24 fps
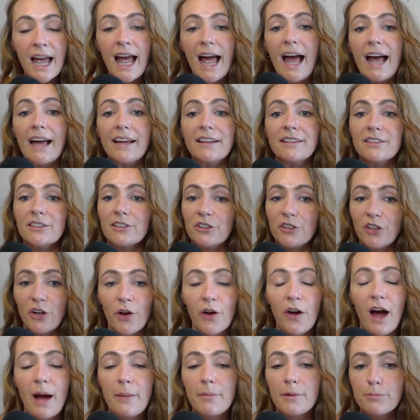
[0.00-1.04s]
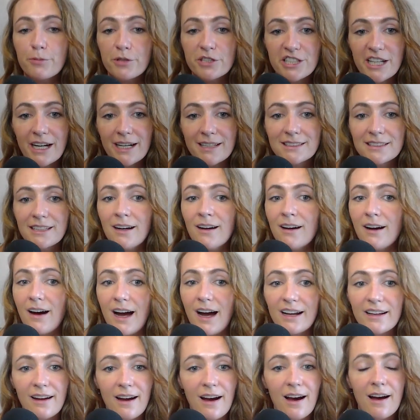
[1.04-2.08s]
And, I'm a projector.
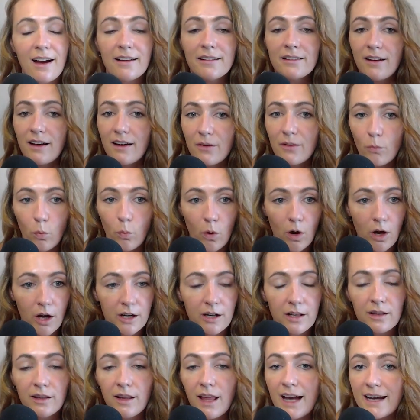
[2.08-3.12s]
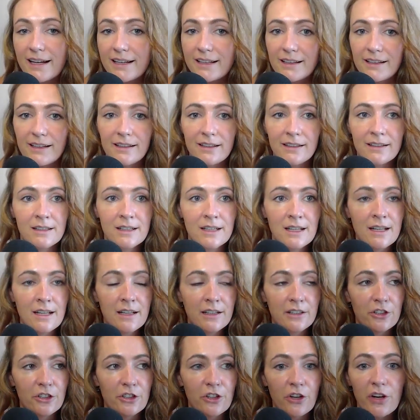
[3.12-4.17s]
I can't work like a
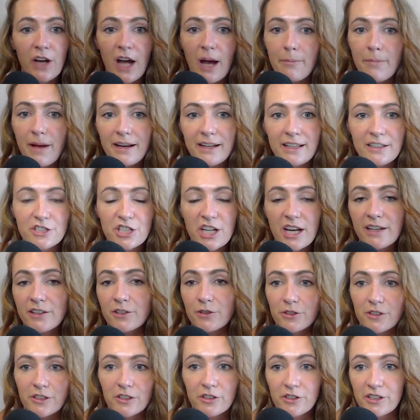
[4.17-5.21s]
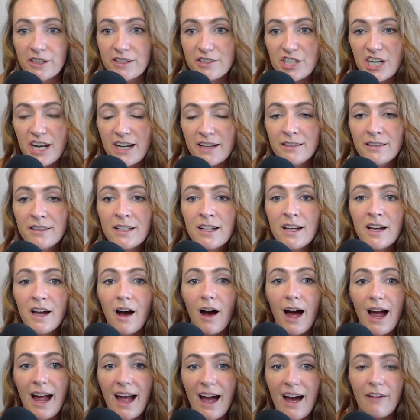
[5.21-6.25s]
Maddie Jen or a Jen.
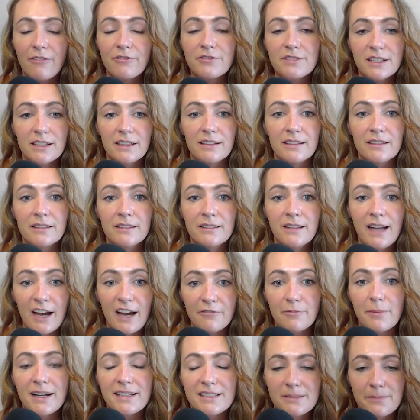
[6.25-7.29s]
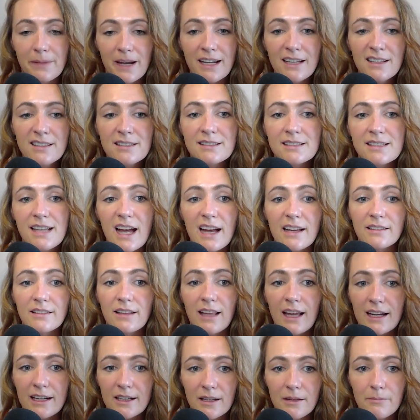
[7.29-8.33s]
I have to have my space and
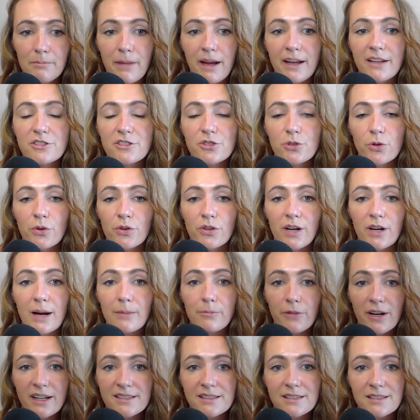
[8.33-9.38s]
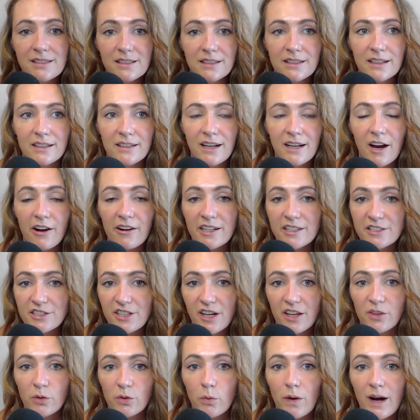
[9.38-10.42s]
make sure that I'm rested and nourished.
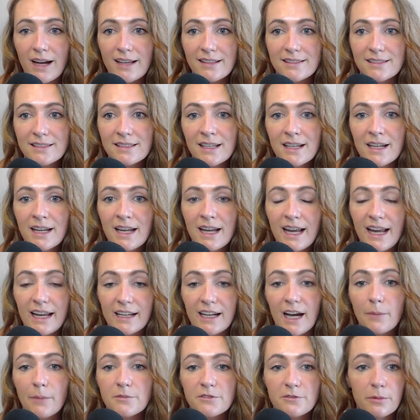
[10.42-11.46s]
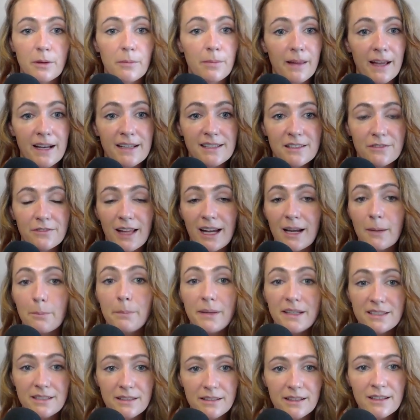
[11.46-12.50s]
Otherwise it comes from a place of
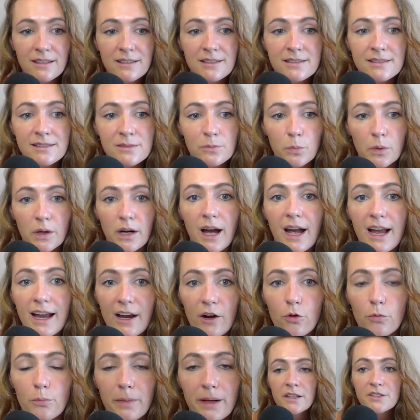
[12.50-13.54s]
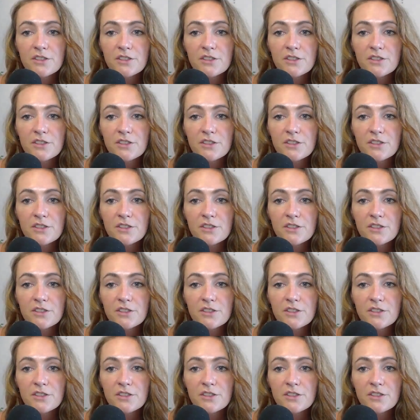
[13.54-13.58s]
bitterness when I help.